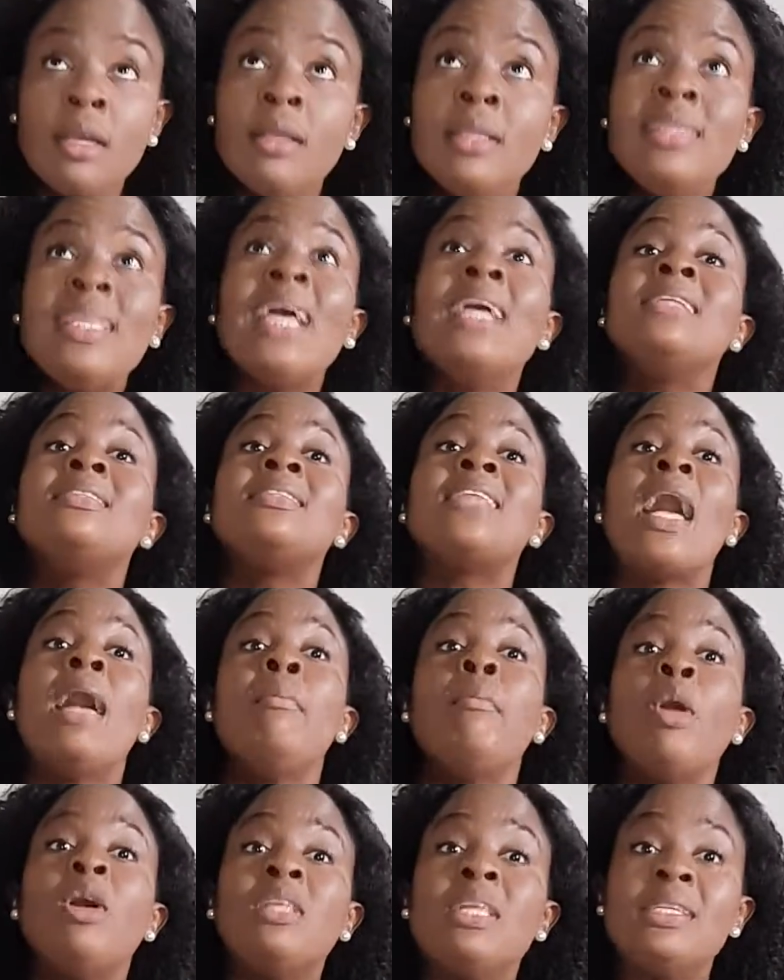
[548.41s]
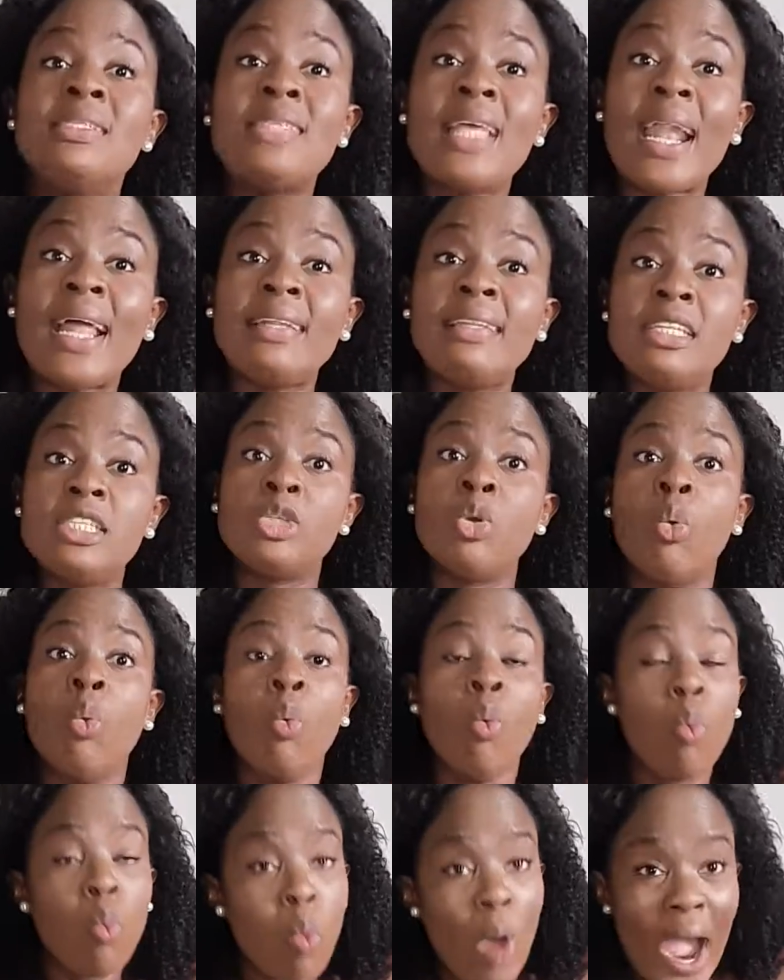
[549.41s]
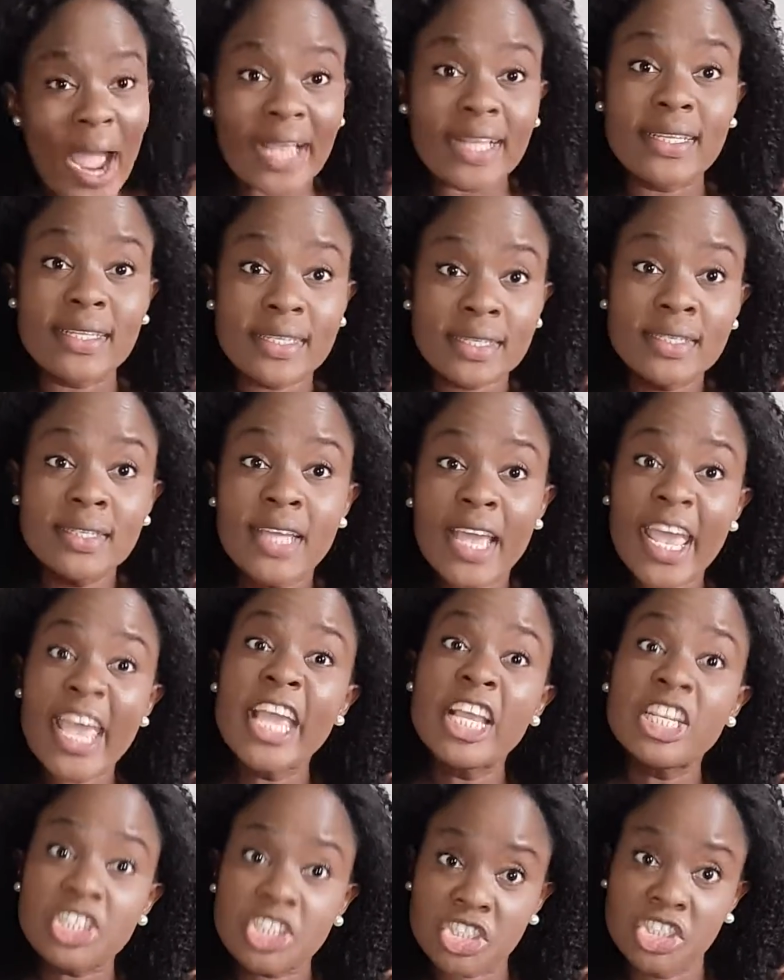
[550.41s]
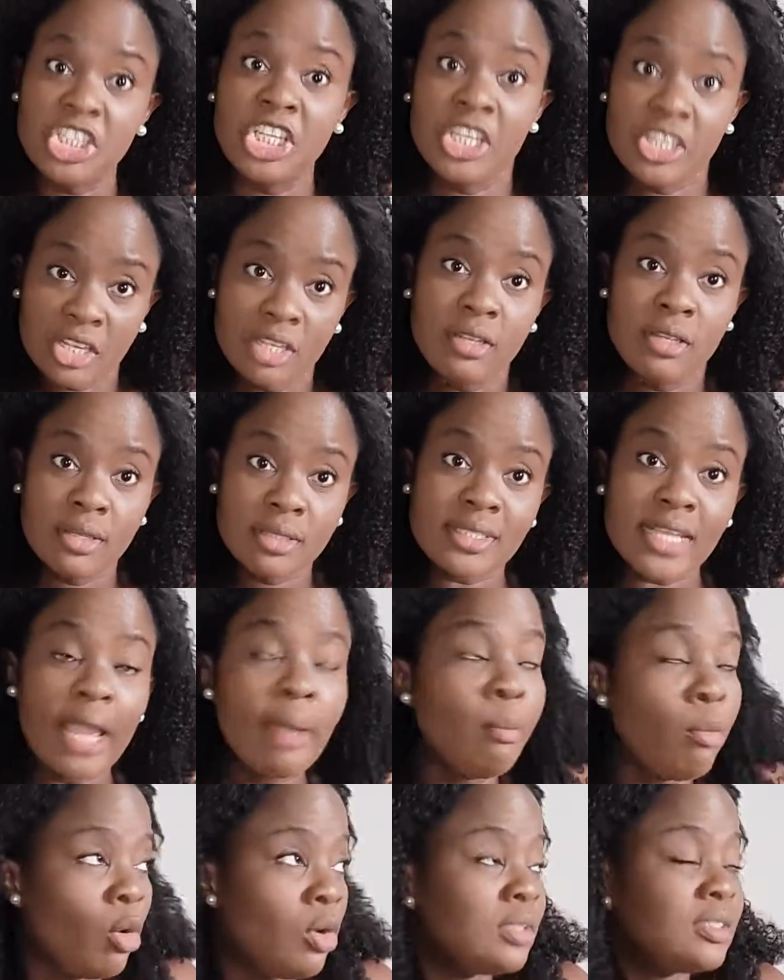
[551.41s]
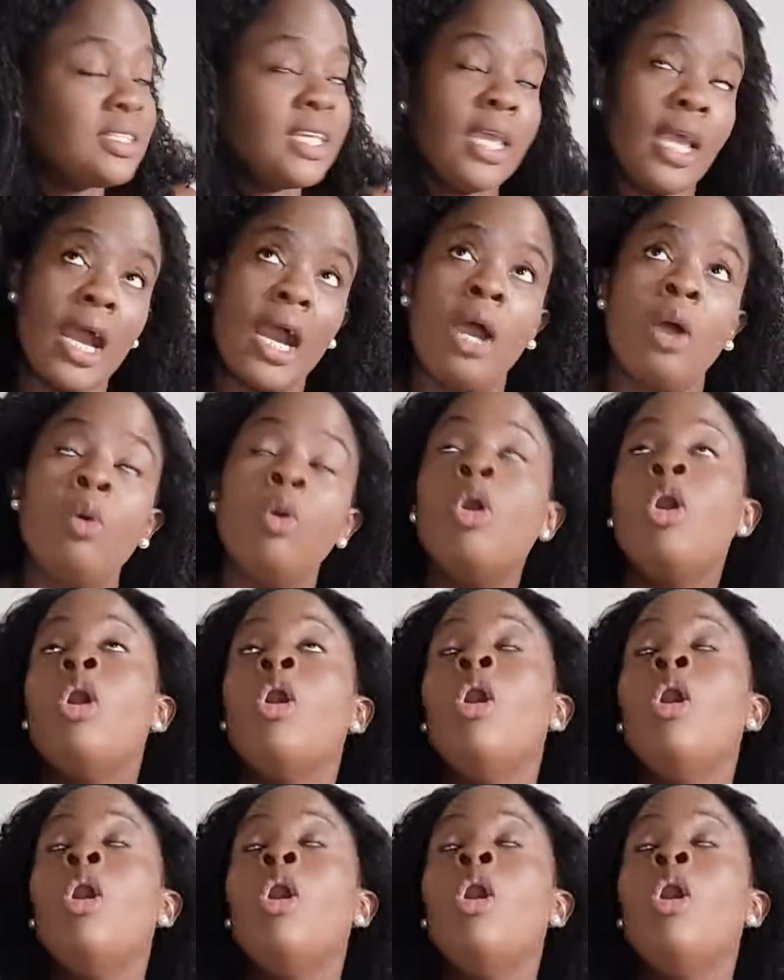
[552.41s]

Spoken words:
The signboard is there, this white HD signboard saying how